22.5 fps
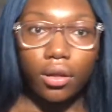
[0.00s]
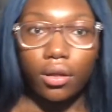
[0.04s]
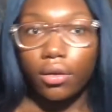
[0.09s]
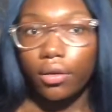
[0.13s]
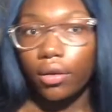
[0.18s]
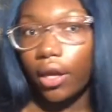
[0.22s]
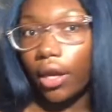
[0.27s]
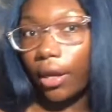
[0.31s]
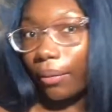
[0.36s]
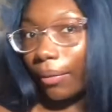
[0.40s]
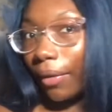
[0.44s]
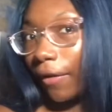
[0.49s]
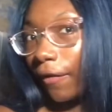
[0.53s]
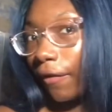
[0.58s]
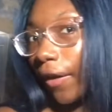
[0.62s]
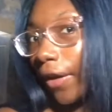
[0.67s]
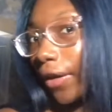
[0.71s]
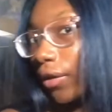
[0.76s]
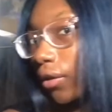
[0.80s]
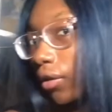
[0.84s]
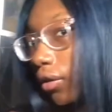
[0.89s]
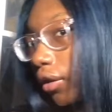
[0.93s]
Okay, my
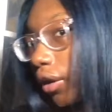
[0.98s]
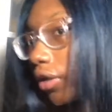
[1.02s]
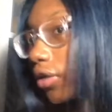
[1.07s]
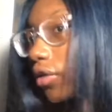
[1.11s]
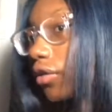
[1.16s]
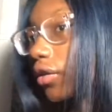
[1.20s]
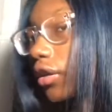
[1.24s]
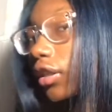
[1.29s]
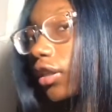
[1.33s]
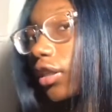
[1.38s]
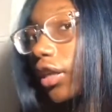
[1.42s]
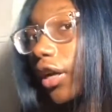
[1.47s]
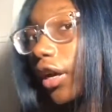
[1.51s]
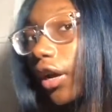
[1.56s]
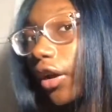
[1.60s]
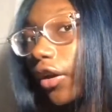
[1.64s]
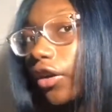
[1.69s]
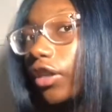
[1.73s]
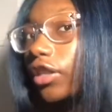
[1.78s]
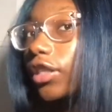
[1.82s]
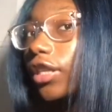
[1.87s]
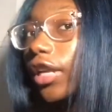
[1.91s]
final thoughts for this
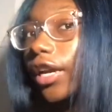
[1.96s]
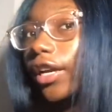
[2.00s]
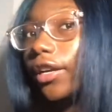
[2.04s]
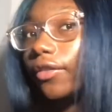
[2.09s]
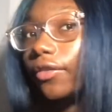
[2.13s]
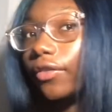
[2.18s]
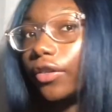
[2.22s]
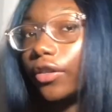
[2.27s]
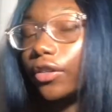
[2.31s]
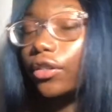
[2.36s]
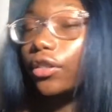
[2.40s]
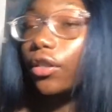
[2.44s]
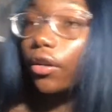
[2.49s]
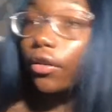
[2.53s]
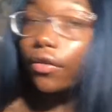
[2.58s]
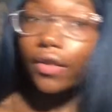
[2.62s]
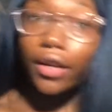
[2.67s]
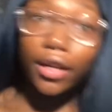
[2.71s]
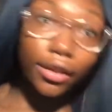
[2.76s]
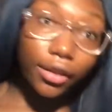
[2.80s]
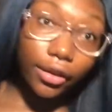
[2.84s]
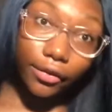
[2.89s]
hair is that, first off,
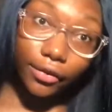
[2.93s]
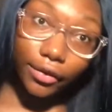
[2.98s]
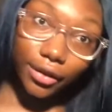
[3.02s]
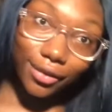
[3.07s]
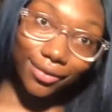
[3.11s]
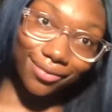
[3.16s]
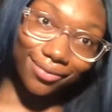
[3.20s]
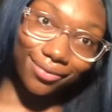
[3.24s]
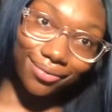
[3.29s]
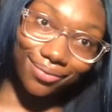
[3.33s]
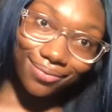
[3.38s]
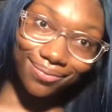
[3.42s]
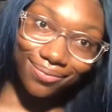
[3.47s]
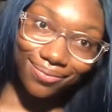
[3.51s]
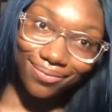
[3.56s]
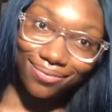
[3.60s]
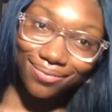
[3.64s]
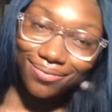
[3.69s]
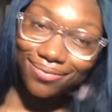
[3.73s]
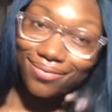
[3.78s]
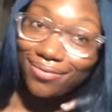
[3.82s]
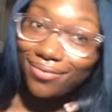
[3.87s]
I love it.
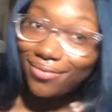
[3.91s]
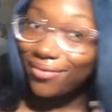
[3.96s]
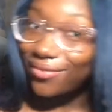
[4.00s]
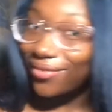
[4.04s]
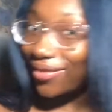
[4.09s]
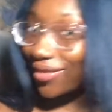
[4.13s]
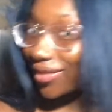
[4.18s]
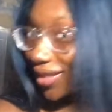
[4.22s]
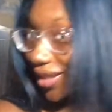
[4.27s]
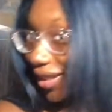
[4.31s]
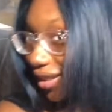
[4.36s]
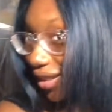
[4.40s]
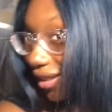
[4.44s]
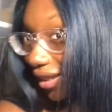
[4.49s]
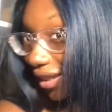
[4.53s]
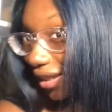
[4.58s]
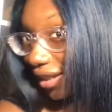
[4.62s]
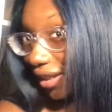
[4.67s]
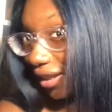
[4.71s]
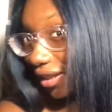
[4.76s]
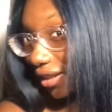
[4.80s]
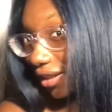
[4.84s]

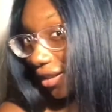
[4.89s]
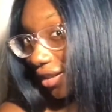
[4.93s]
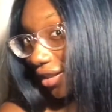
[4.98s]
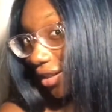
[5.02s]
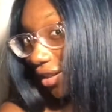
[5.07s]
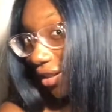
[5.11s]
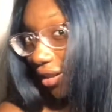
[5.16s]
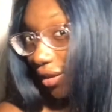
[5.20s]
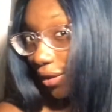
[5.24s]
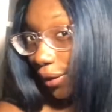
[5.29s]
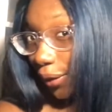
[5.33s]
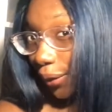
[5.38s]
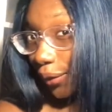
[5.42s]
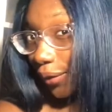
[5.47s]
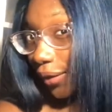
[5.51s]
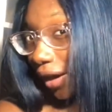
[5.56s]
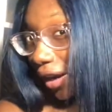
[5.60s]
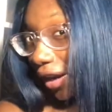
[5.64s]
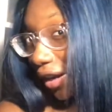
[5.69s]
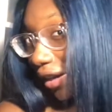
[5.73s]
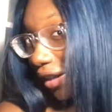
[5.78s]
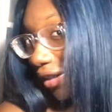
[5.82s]
It is so
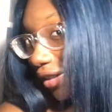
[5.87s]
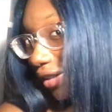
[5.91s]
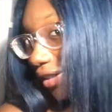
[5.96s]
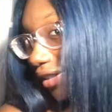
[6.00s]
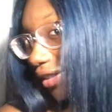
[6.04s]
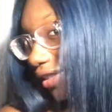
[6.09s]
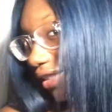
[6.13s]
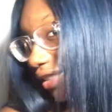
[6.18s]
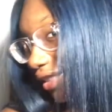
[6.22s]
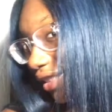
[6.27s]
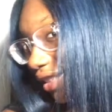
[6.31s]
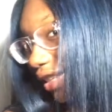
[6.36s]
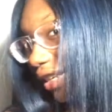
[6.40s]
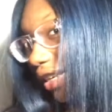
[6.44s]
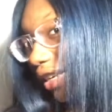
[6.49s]
nice.